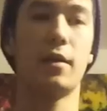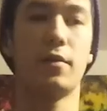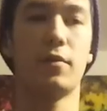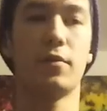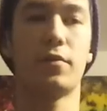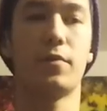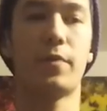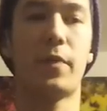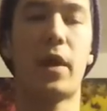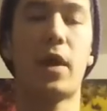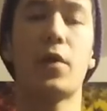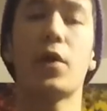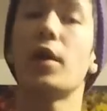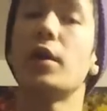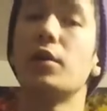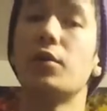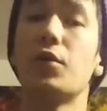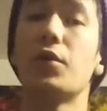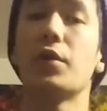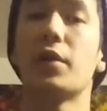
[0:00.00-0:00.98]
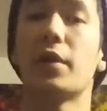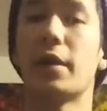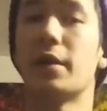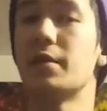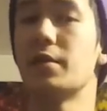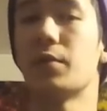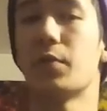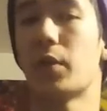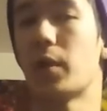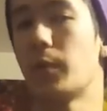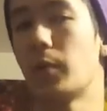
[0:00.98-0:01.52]
of how I utilize
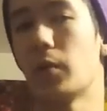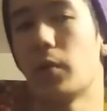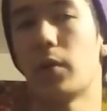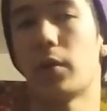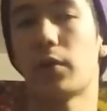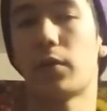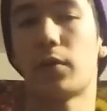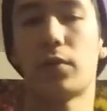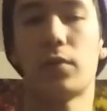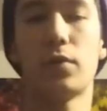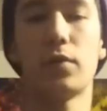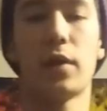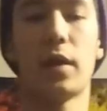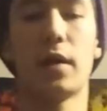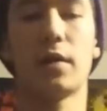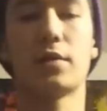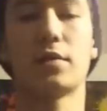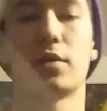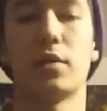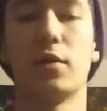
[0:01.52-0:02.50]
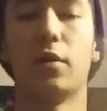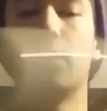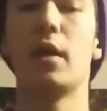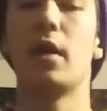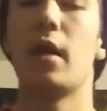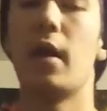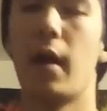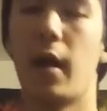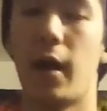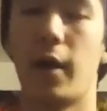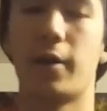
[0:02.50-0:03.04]
it when I'm going through that. So
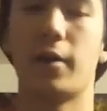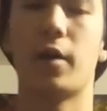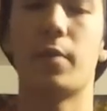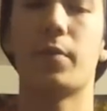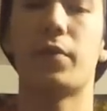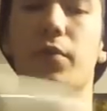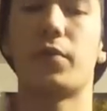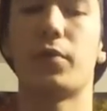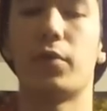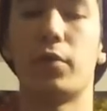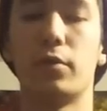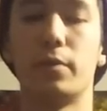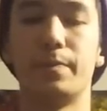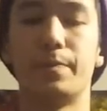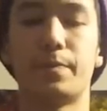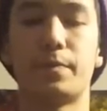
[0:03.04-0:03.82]
I come through